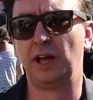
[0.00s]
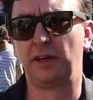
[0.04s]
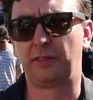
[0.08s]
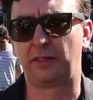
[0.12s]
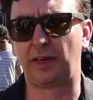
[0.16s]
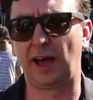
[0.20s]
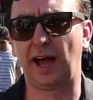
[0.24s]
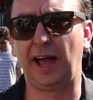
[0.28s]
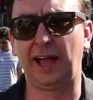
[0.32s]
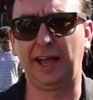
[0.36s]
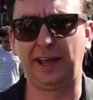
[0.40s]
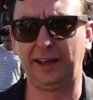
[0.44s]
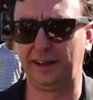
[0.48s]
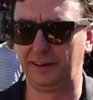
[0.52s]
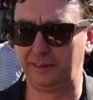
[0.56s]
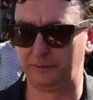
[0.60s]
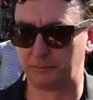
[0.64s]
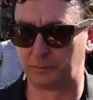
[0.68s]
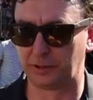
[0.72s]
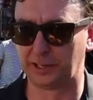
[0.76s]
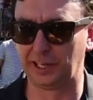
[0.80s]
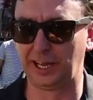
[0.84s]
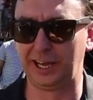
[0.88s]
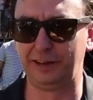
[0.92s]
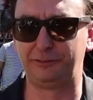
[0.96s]
They
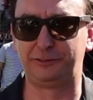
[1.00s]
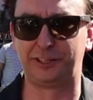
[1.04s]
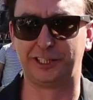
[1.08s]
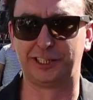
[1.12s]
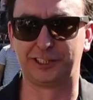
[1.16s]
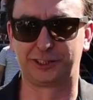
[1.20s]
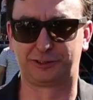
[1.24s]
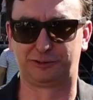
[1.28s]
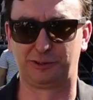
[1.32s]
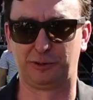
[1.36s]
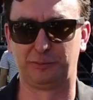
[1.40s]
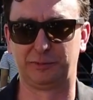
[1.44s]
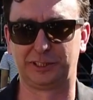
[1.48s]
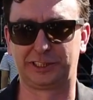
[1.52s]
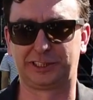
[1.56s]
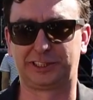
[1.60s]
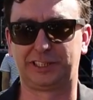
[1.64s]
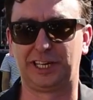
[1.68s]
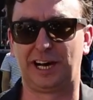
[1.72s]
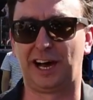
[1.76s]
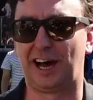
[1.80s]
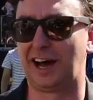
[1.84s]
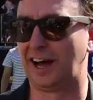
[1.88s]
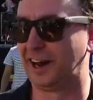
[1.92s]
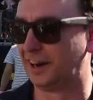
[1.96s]
believed in us from the
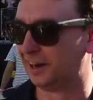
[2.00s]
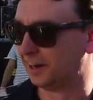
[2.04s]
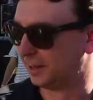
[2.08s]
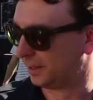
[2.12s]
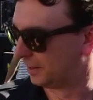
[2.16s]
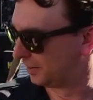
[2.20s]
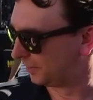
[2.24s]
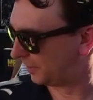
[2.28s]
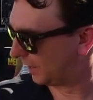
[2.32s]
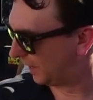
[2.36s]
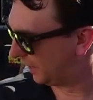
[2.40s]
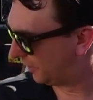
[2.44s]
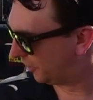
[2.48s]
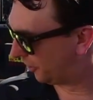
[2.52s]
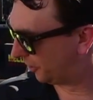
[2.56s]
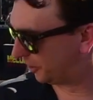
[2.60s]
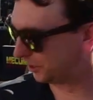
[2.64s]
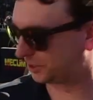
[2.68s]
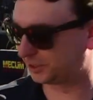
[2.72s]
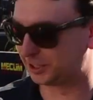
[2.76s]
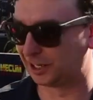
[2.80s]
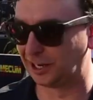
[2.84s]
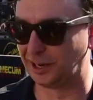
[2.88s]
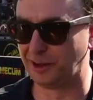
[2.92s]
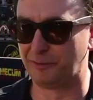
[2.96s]
start. They got
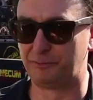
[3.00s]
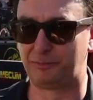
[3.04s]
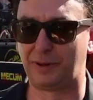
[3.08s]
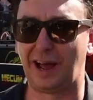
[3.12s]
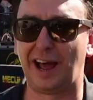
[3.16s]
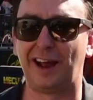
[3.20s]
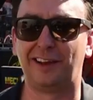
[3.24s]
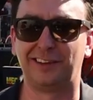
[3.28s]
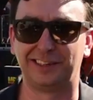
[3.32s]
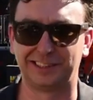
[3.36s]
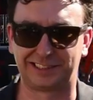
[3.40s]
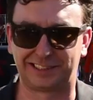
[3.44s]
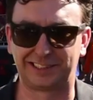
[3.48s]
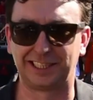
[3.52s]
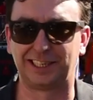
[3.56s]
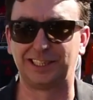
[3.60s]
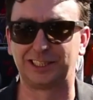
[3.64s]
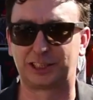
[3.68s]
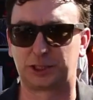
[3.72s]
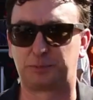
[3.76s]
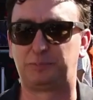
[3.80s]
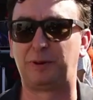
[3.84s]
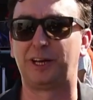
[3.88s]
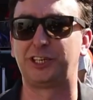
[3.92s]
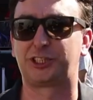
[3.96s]
us a balancer
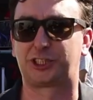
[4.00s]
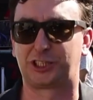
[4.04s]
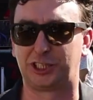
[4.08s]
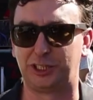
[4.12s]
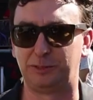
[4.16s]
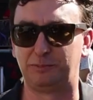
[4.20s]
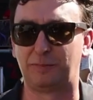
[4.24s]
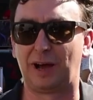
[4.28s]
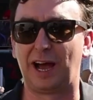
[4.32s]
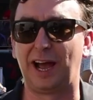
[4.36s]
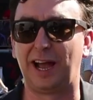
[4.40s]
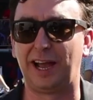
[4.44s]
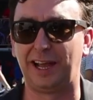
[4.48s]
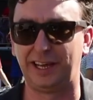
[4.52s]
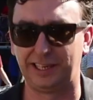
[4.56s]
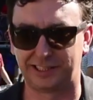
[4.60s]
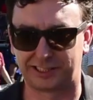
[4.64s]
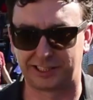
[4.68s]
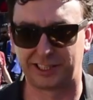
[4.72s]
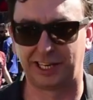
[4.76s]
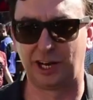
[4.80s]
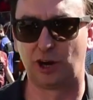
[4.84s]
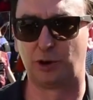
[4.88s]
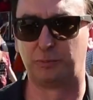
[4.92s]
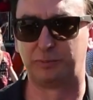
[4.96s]
specially made
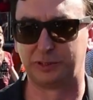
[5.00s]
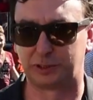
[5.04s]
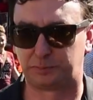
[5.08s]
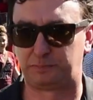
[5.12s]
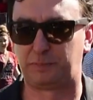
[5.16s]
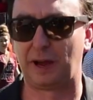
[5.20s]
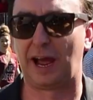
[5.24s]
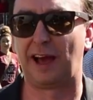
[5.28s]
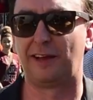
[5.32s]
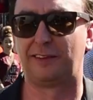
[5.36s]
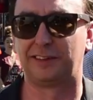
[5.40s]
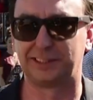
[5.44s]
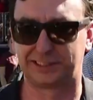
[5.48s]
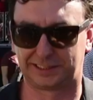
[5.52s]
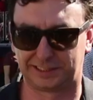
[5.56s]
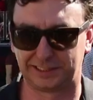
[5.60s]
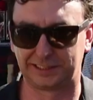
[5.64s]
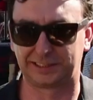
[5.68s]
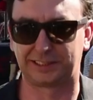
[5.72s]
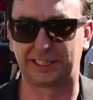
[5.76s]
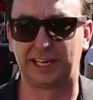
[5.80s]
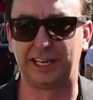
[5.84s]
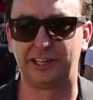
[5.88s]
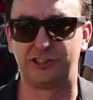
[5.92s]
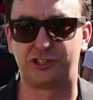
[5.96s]
to help us balance
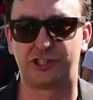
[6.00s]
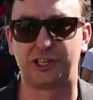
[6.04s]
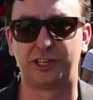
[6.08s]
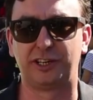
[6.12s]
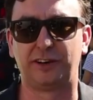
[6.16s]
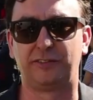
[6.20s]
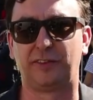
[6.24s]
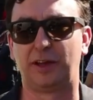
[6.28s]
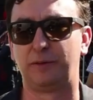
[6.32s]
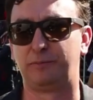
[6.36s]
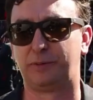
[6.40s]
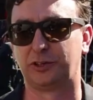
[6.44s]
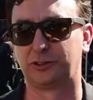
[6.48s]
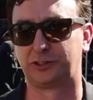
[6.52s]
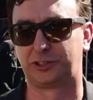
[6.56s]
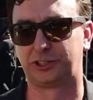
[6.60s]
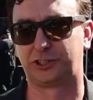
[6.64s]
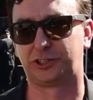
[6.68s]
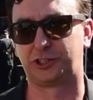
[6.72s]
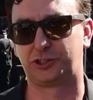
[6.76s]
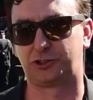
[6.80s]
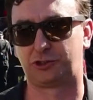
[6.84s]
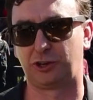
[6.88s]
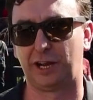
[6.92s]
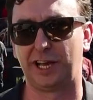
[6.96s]
this engine, and they built
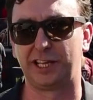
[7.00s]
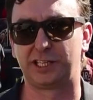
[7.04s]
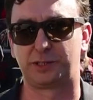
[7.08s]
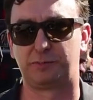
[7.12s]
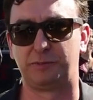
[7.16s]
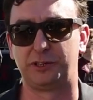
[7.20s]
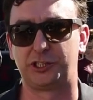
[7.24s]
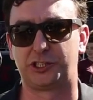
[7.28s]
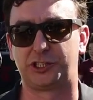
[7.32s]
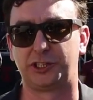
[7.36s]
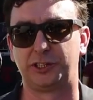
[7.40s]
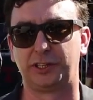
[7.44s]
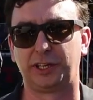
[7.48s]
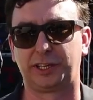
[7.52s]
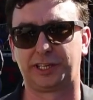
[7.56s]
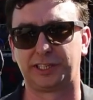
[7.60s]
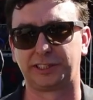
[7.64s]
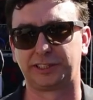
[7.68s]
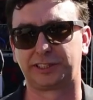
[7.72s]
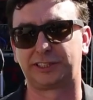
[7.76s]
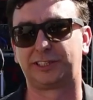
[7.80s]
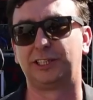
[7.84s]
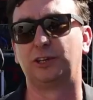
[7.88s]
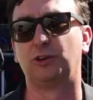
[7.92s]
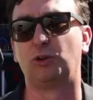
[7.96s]
us a transmission that can
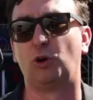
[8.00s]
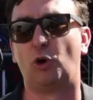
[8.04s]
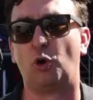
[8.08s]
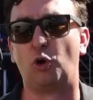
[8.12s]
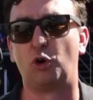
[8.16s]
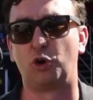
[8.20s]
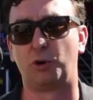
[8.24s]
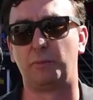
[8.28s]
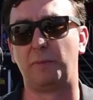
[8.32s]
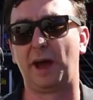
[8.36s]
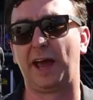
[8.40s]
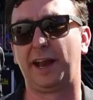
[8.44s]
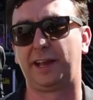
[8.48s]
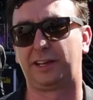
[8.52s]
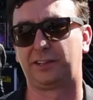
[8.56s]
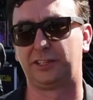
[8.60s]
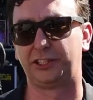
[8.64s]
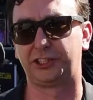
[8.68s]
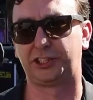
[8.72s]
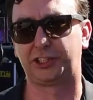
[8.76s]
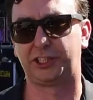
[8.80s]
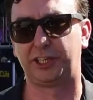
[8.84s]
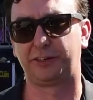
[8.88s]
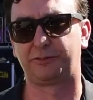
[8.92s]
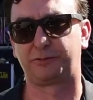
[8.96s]
still automatically
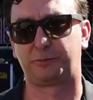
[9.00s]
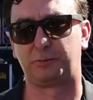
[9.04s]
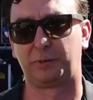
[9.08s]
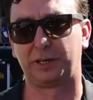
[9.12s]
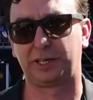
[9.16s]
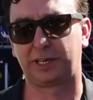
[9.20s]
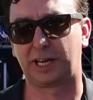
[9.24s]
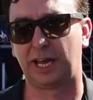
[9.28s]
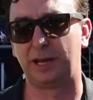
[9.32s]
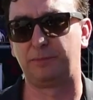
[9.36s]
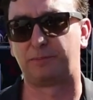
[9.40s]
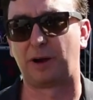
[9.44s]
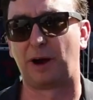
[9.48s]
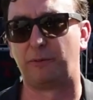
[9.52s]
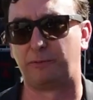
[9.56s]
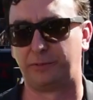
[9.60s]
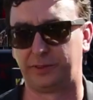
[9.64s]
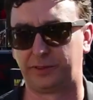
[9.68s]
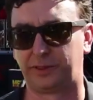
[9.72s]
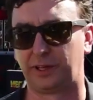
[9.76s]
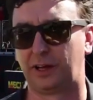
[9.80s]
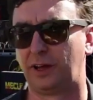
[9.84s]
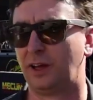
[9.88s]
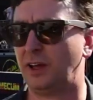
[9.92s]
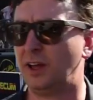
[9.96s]
shift but keep up
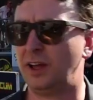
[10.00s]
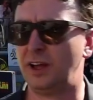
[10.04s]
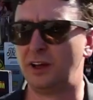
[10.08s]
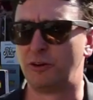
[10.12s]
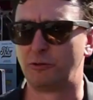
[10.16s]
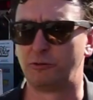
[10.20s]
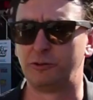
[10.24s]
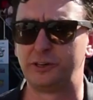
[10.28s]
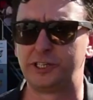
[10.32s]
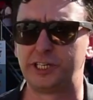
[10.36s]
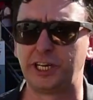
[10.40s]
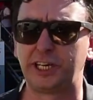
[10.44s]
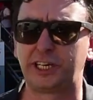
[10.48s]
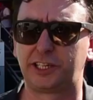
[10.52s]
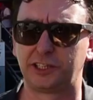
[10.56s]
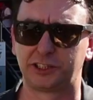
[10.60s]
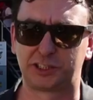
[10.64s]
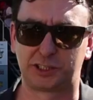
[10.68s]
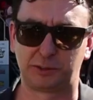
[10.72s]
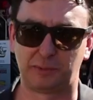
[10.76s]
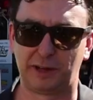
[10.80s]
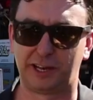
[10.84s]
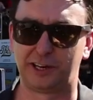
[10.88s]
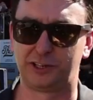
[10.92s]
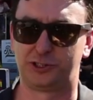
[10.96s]
with the
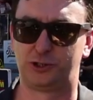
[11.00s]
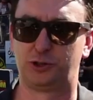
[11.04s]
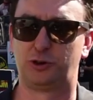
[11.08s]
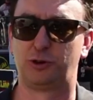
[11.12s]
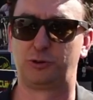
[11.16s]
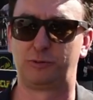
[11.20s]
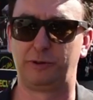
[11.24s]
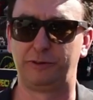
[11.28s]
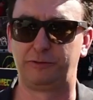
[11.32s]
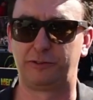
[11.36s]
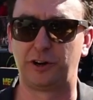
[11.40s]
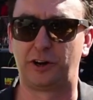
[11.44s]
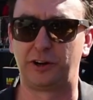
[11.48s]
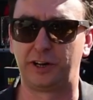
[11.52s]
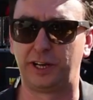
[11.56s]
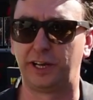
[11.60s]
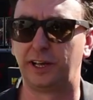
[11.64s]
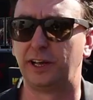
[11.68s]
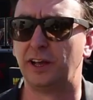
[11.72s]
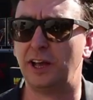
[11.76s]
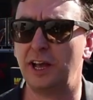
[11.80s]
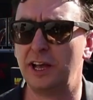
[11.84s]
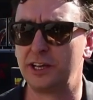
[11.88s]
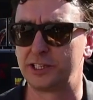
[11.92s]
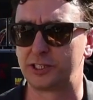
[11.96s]
ridiculous amount of torque we've got here.
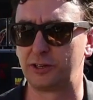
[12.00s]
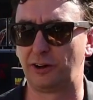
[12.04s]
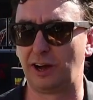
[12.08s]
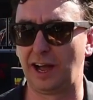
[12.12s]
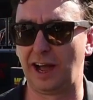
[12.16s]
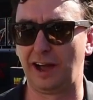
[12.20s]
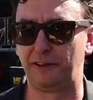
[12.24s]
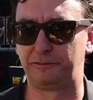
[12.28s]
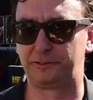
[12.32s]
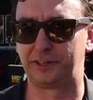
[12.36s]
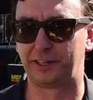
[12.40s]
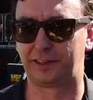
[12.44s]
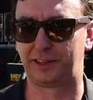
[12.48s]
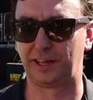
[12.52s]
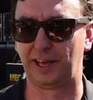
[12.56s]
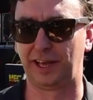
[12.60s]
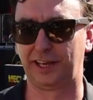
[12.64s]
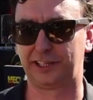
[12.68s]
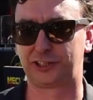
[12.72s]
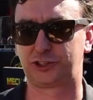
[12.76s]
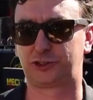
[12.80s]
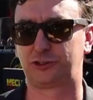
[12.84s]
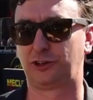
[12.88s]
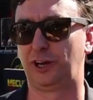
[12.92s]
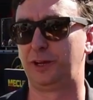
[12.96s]
So I have to
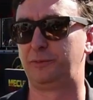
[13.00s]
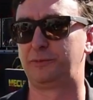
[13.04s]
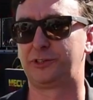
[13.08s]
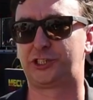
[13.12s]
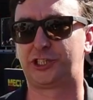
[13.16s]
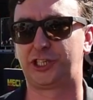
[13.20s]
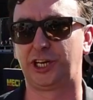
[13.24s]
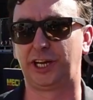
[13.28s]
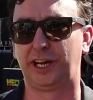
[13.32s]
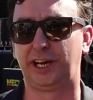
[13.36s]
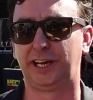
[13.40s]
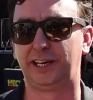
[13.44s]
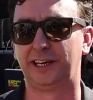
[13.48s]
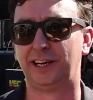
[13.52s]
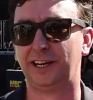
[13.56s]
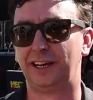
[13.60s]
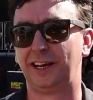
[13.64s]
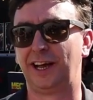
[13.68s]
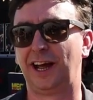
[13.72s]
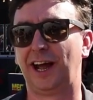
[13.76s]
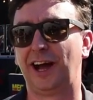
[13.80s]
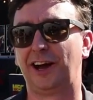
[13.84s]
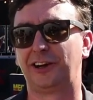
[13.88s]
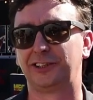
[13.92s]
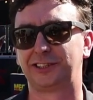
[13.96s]
thank Street Machine,
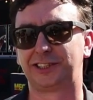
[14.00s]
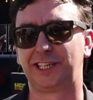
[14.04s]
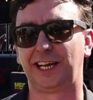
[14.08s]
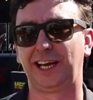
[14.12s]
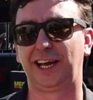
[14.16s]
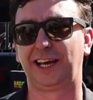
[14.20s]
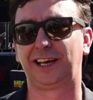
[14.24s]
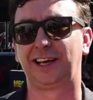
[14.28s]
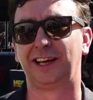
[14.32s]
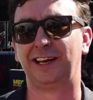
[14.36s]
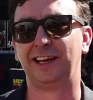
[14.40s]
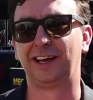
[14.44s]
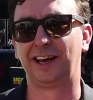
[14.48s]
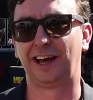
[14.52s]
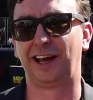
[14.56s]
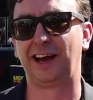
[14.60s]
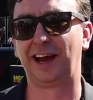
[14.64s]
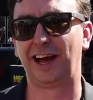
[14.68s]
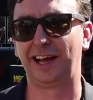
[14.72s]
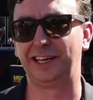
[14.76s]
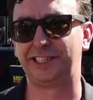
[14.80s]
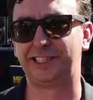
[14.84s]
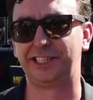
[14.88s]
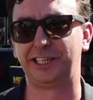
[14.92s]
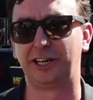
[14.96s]
Haltech, and
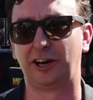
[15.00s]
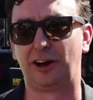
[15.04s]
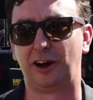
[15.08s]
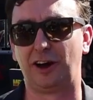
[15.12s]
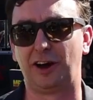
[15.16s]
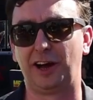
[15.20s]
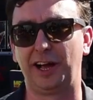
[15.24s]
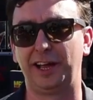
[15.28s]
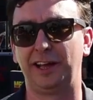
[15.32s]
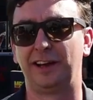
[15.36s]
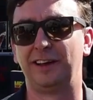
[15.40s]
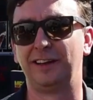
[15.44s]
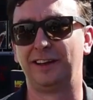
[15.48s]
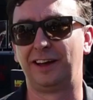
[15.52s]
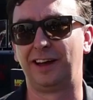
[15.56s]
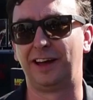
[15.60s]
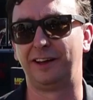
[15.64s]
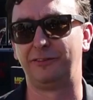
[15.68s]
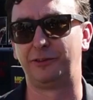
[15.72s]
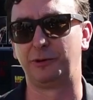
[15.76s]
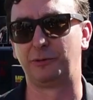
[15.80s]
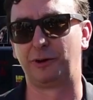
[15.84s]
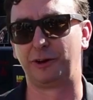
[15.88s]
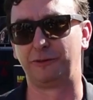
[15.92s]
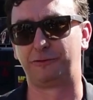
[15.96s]
ATI. And
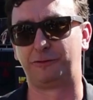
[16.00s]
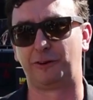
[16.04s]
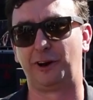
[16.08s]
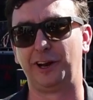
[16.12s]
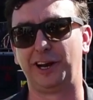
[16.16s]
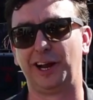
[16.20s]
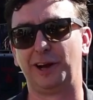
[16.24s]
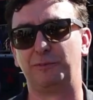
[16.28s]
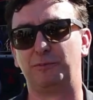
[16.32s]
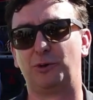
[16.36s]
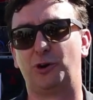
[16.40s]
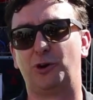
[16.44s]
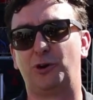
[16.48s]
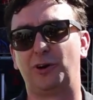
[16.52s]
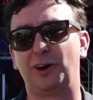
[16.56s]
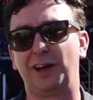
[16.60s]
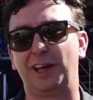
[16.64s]
if you want to find out more,